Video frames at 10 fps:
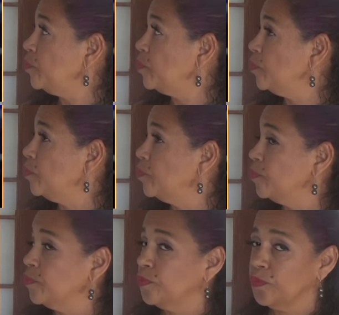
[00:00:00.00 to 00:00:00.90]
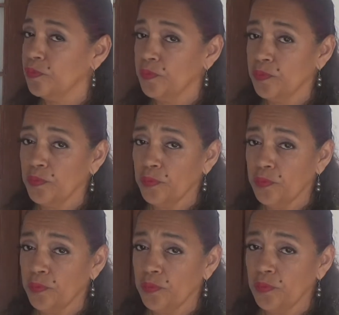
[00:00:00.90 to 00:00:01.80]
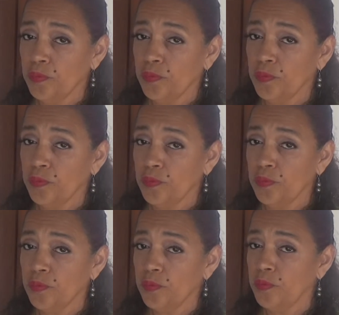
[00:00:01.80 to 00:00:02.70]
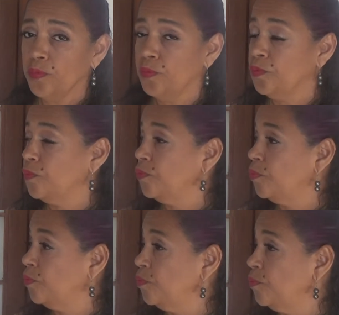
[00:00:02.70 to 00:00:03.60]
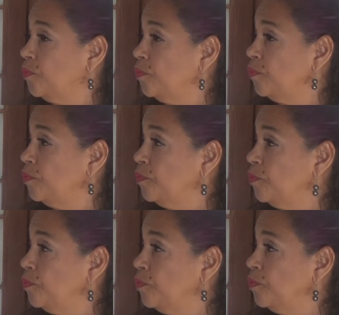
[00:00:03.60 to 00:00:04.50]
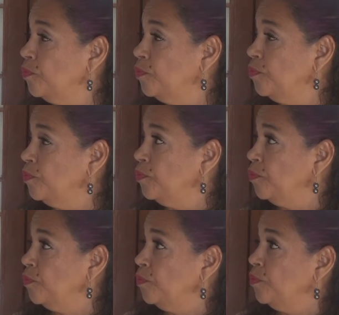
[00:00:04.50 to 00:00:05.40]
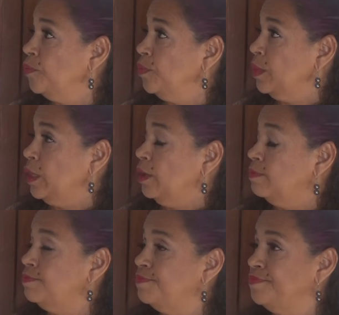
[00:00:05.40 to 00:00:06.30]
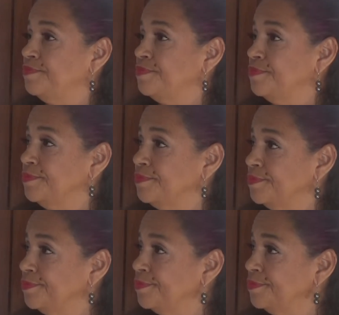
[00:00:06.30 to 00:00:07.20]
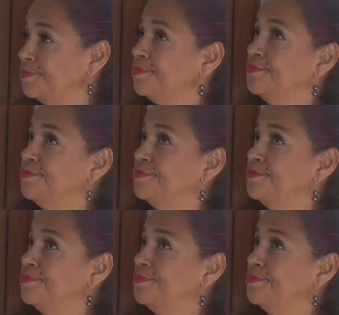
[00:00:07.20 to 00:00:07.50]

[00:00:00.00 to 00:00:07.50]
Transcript: [no speech]